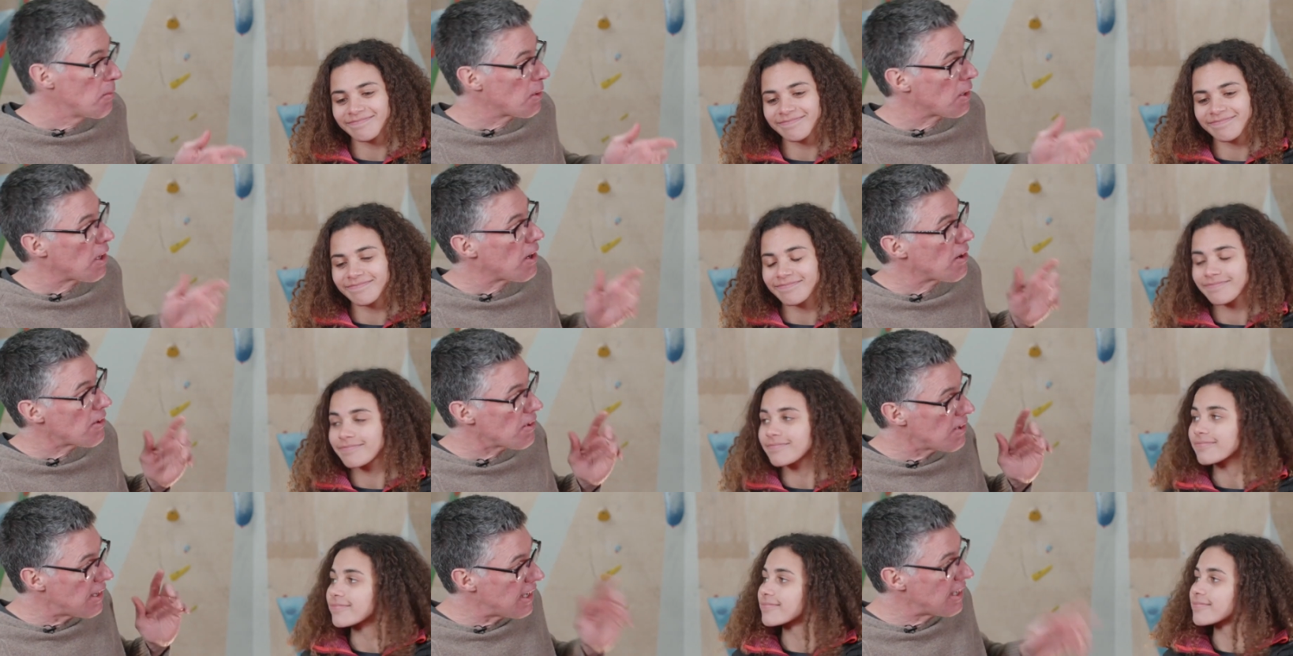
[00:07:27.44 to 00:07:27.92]

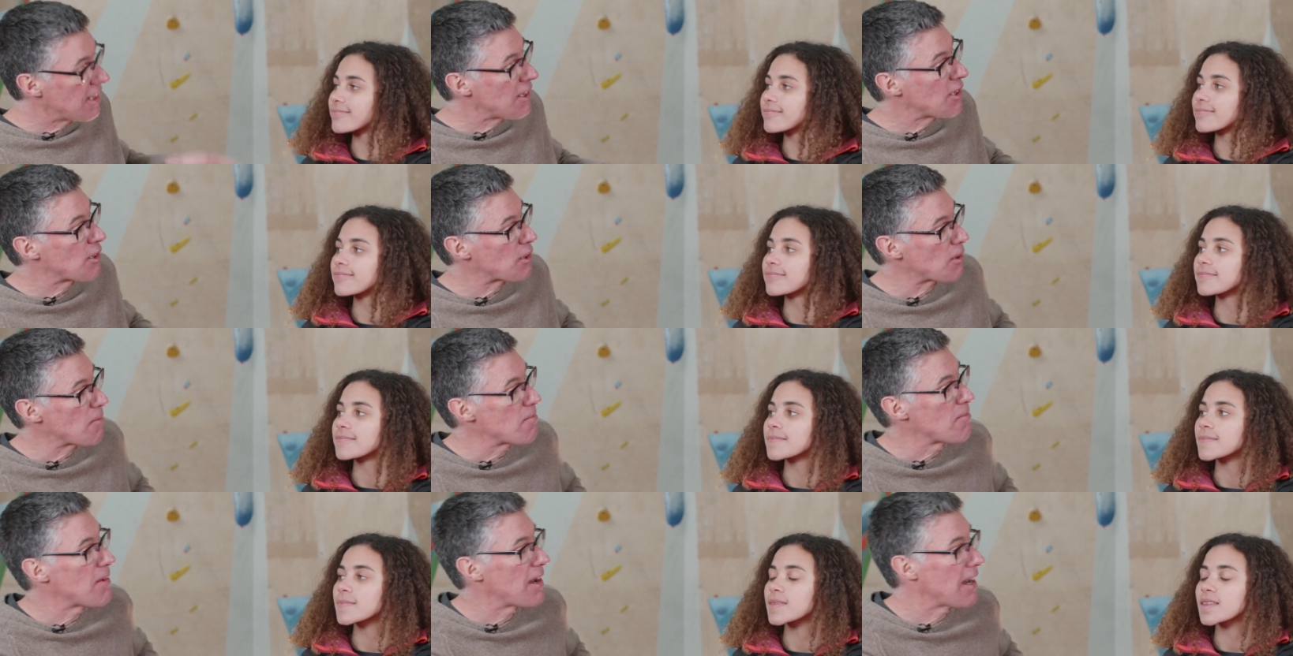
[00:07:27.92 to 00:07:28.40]
Speaker 1: but are you
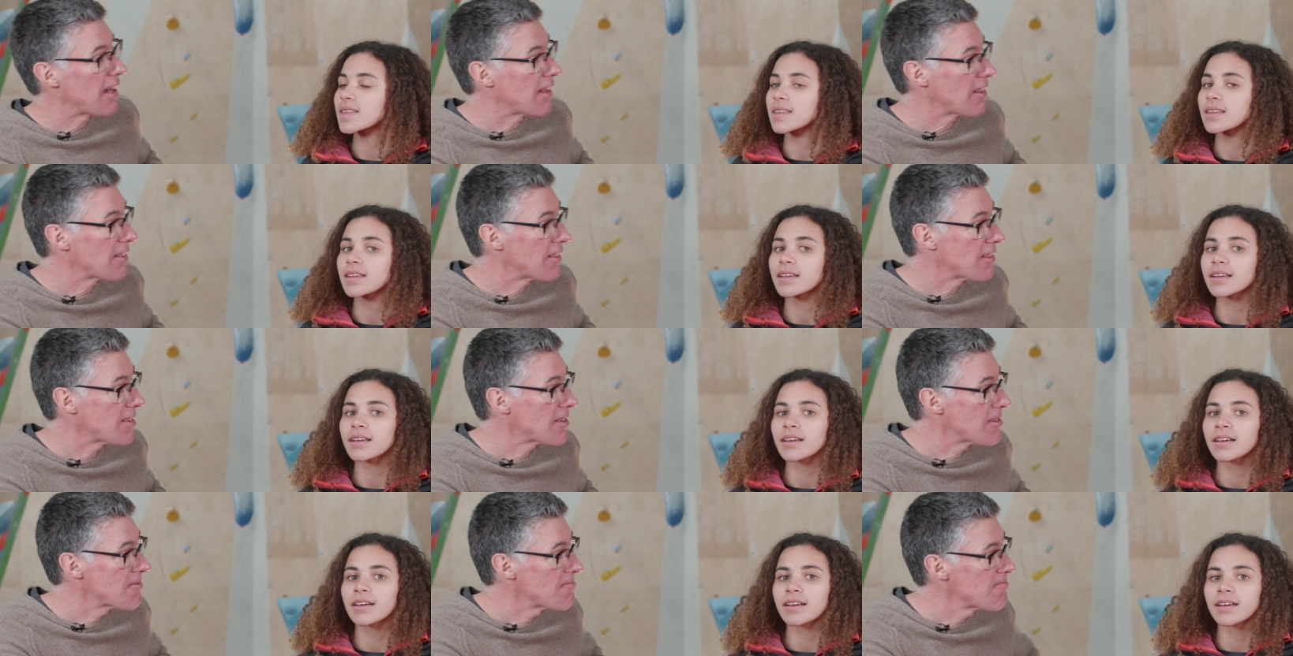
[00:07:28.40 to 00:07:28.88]
any good at
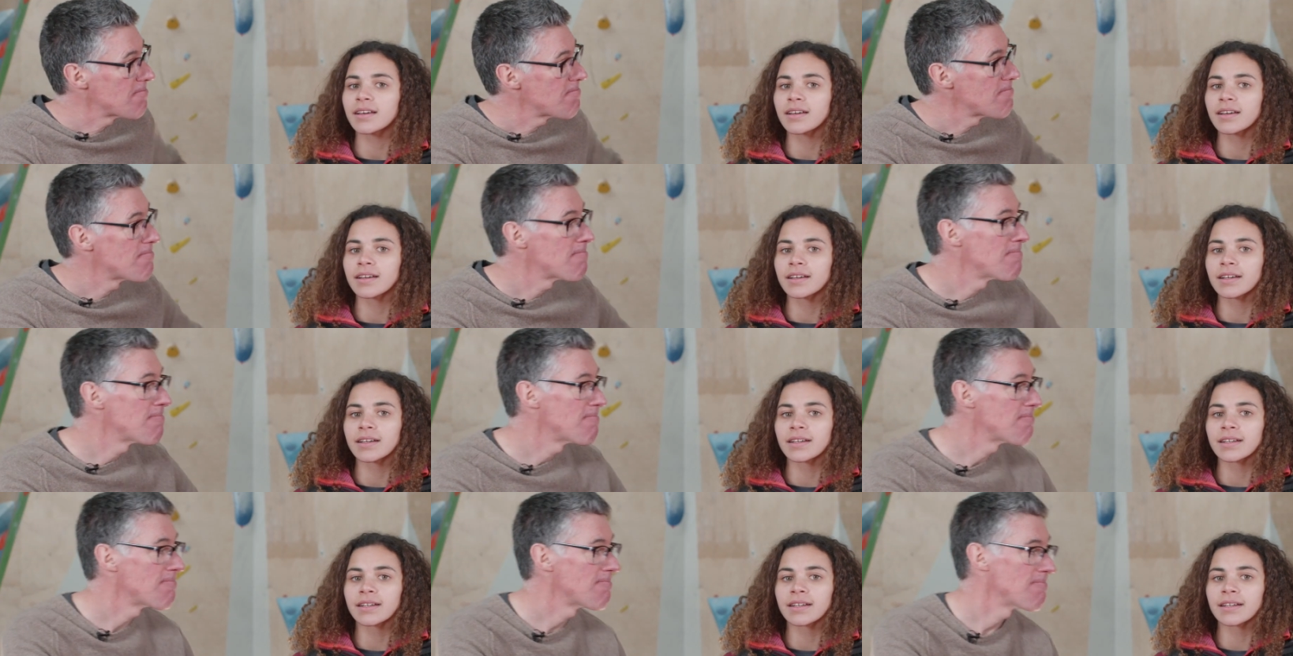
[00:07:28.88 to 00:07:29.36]
math?
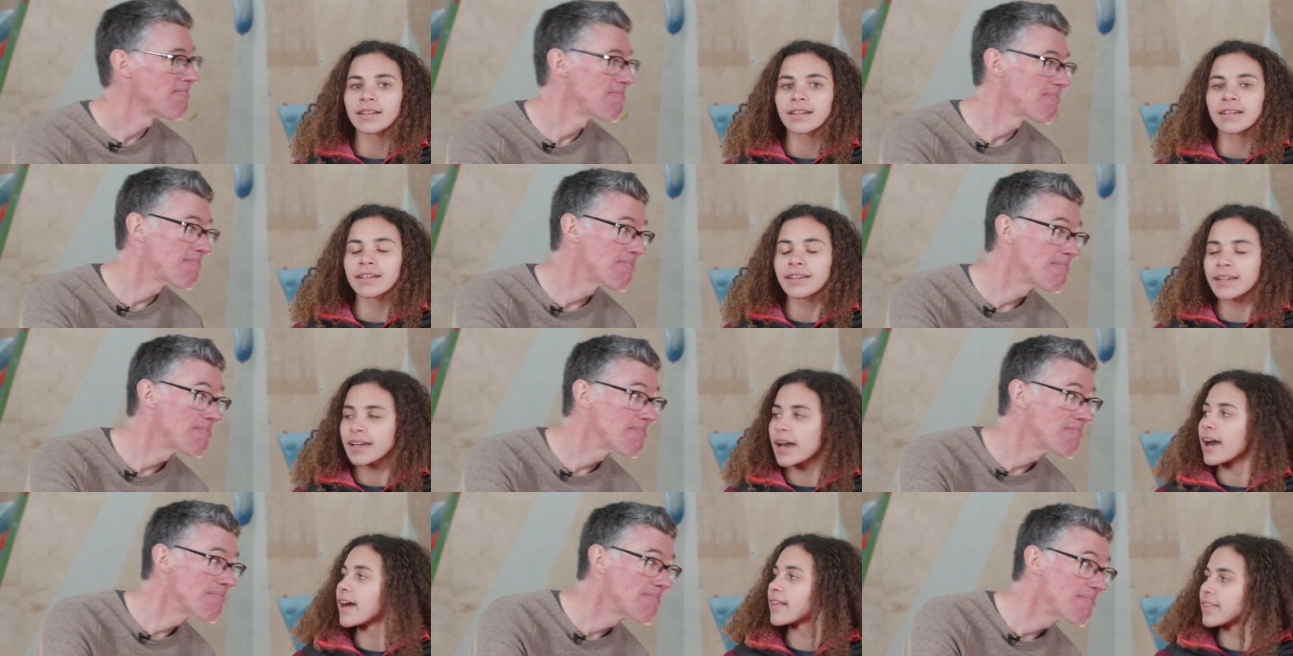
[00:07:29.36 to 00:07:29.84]

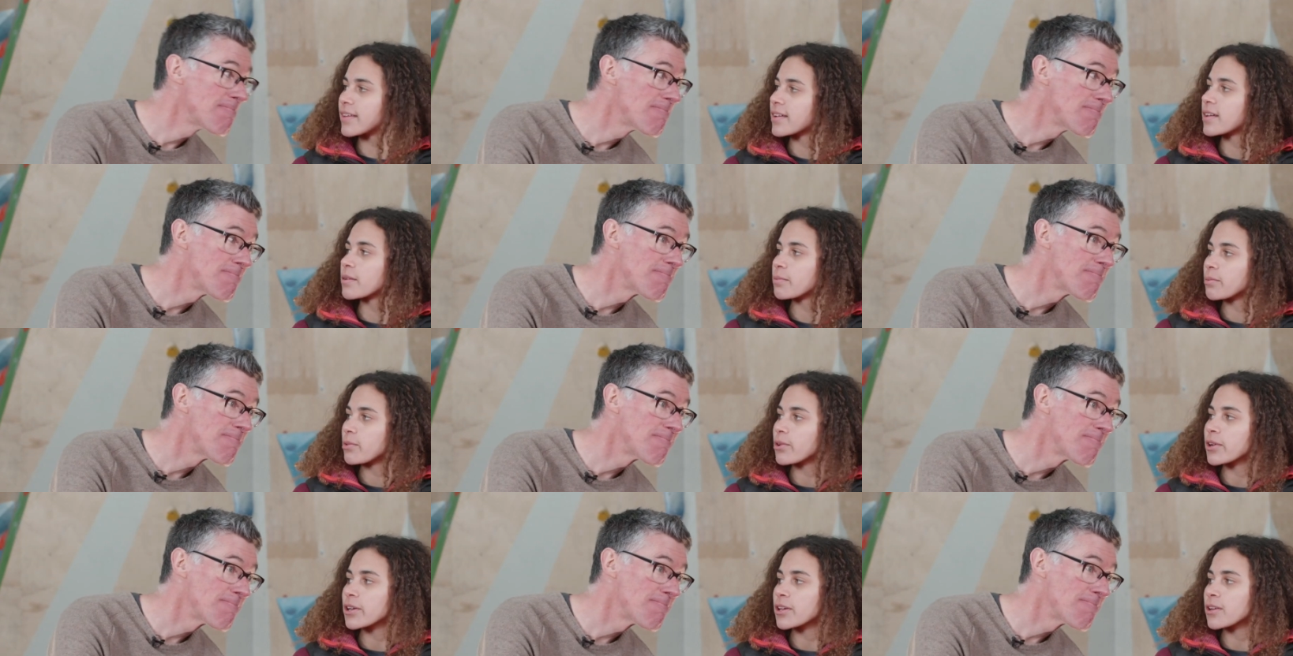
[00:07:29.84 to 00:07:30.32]
Speaker 2: Yeah, I think
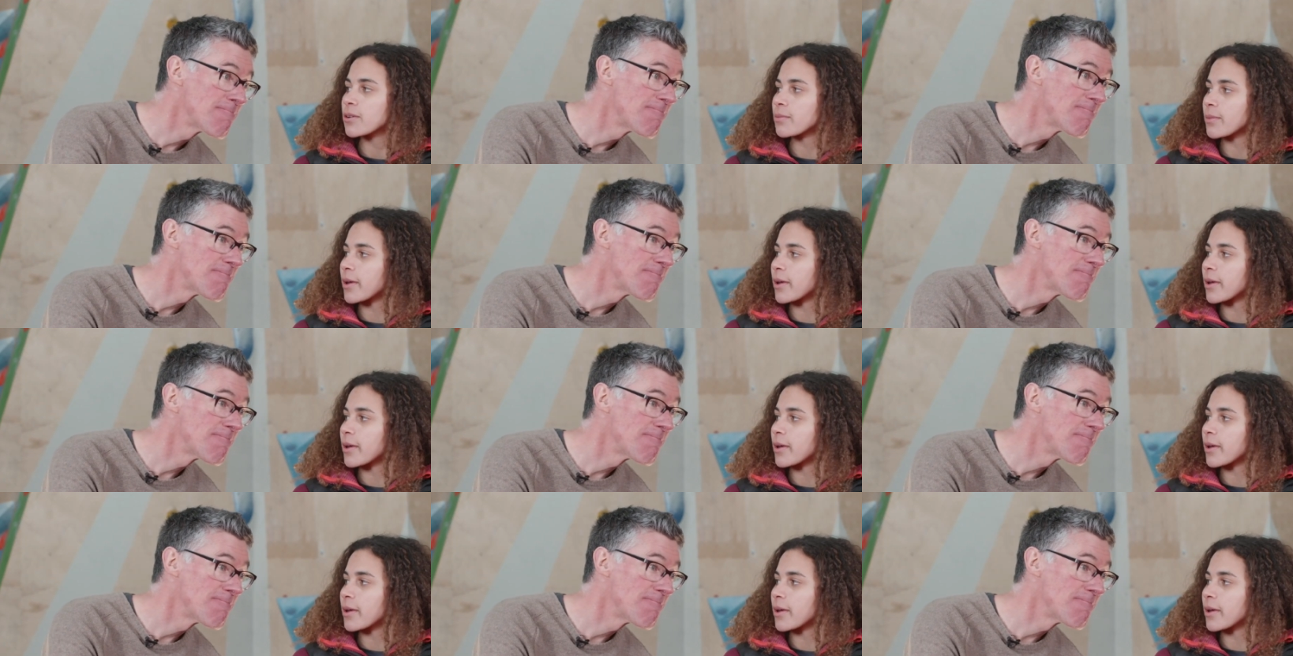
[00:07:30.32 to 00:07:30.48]
I'm pretty good